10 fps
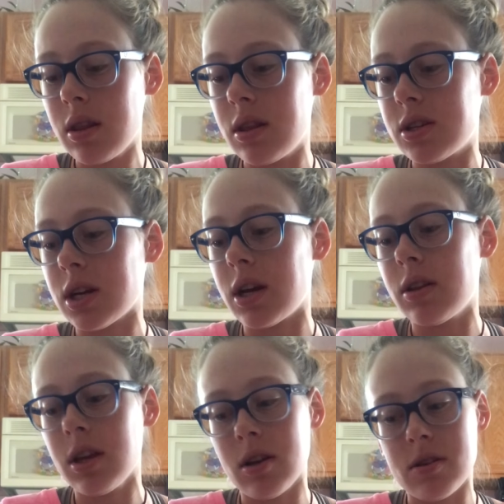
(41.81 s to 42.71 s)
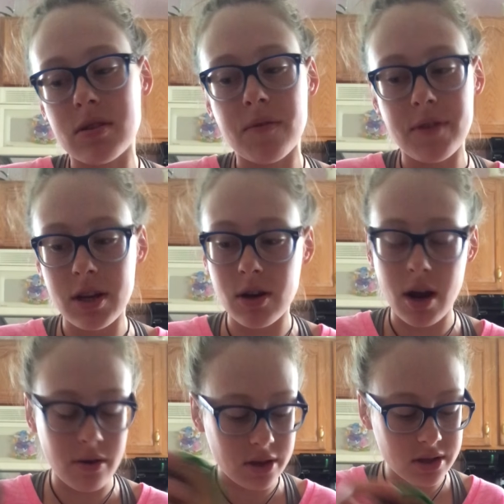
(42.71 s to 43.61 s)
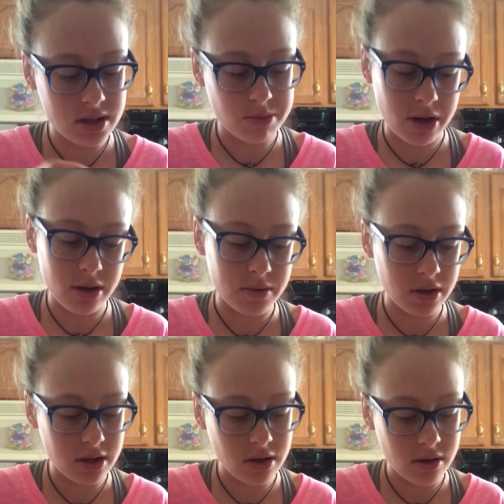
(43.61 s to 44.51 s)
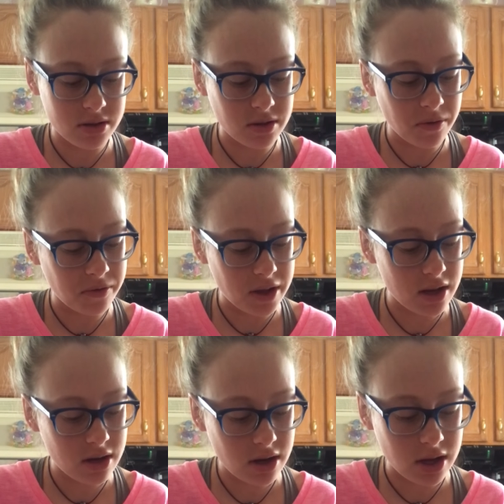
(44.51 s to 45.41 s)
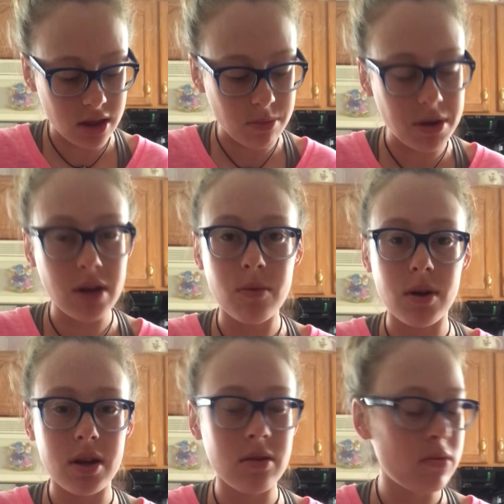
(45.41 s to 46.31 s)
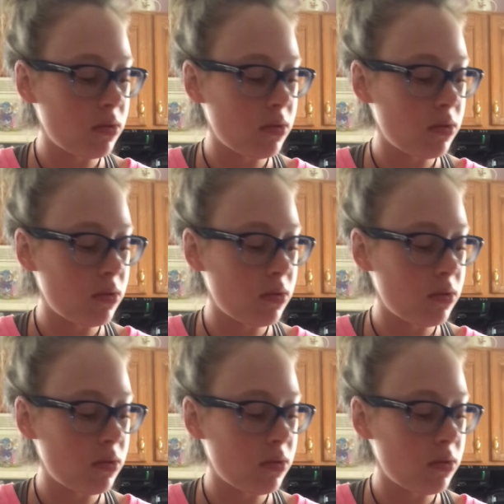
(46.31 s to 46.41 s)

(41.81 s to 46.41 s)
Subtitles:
the child can also figure out that the smaller one can also fit in the big one.